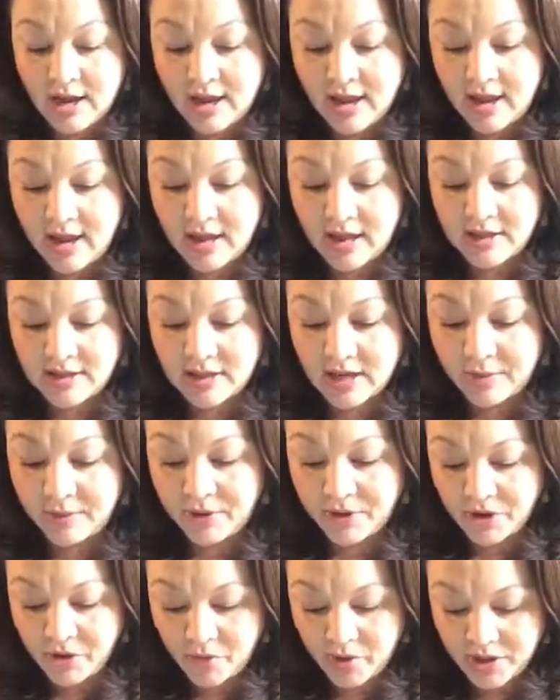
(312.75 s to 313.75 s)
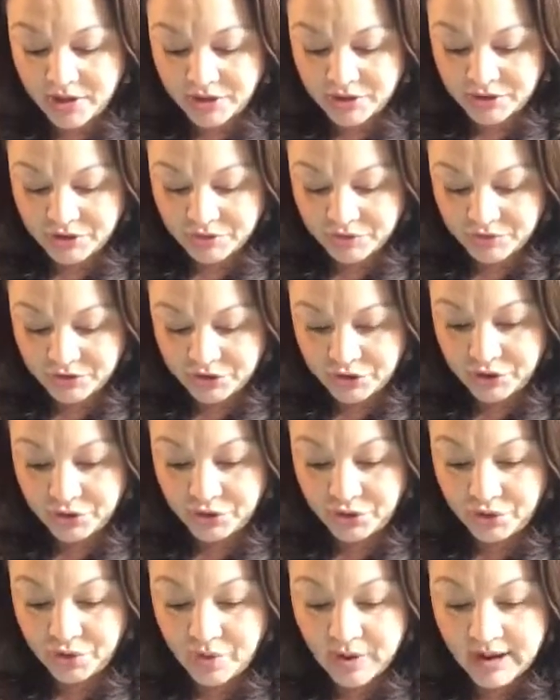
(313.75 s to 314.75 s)
And I'm going to want to do
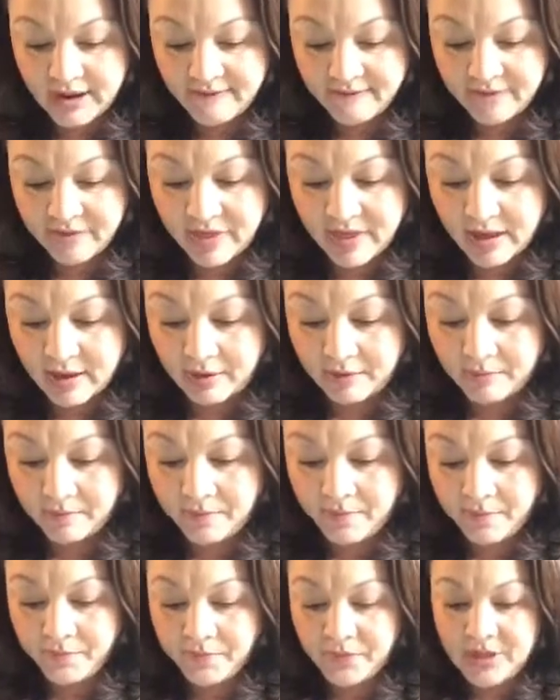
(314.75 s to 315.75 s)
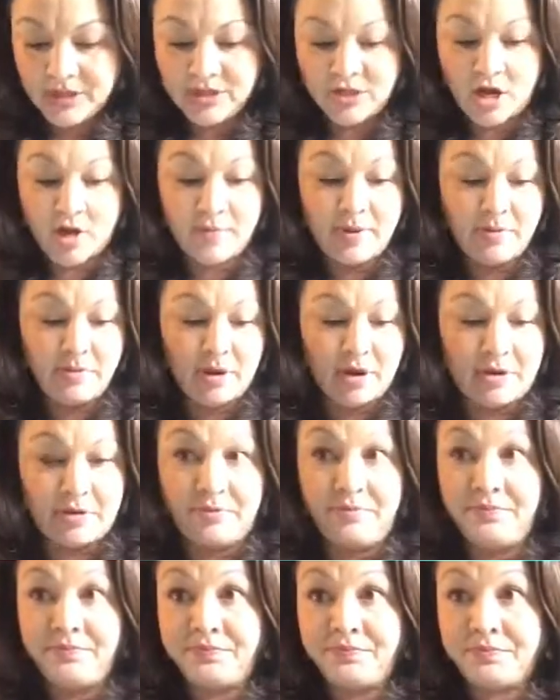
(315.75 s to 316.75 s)
2 of them, top and
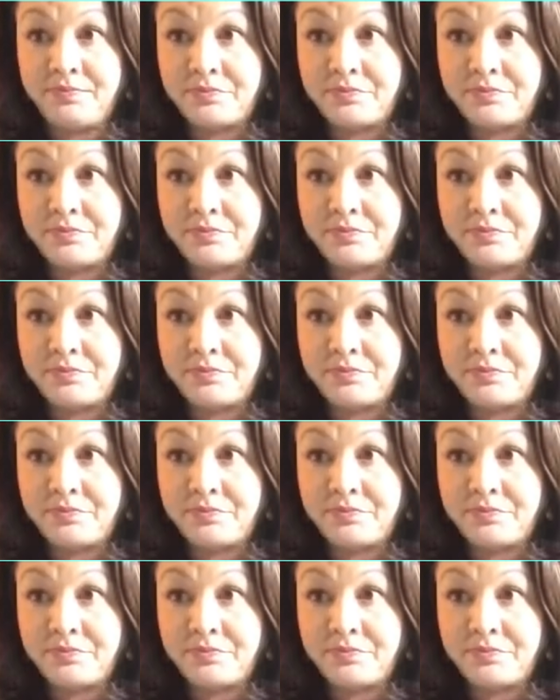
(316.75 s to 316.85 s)
bottom.